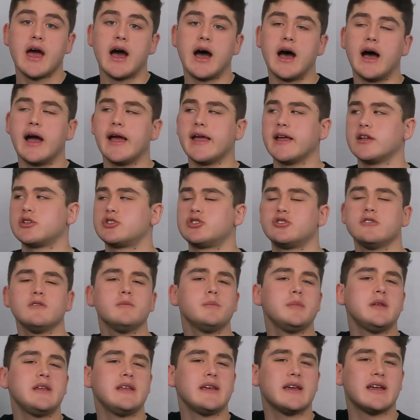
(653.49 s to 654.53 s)
It
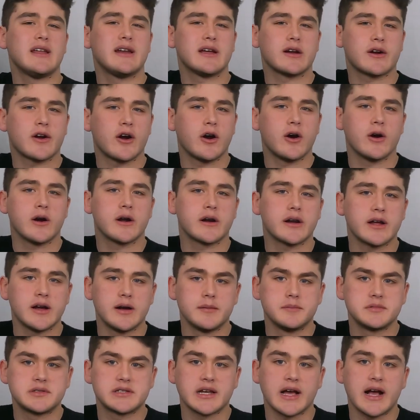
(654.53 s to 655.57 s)
should be in a card
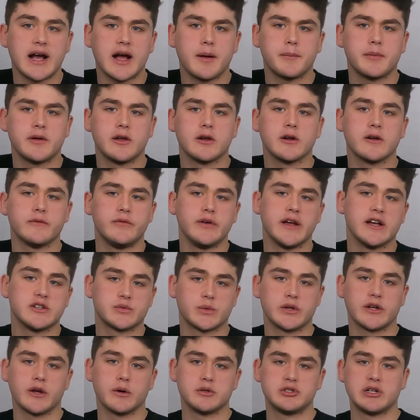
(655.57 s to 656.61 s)
up top here if you guys
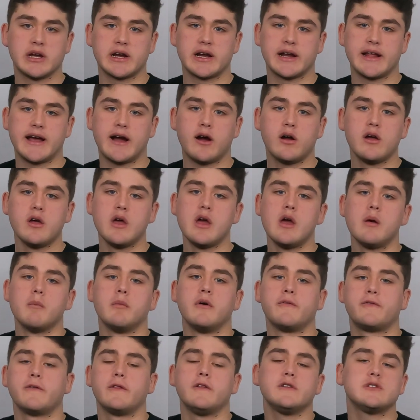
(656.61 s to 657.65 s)
want to go check it out.
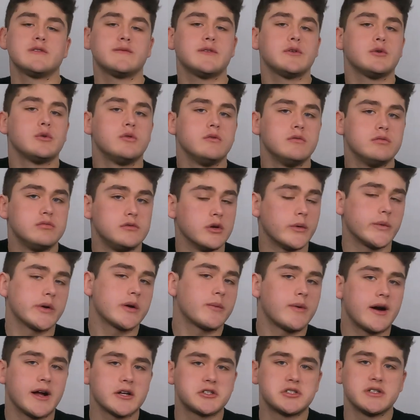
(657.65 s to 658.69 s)
But for those of you who don't want
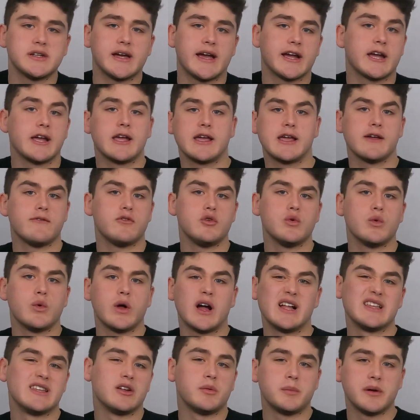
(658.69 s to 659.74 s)
to watch it, I can give
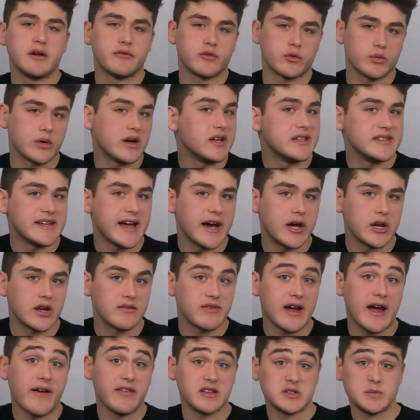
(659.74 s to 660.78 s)
you a little bit of a rundown of
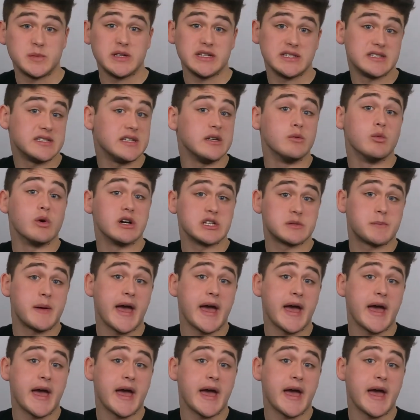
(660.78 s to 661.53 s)
how this PC was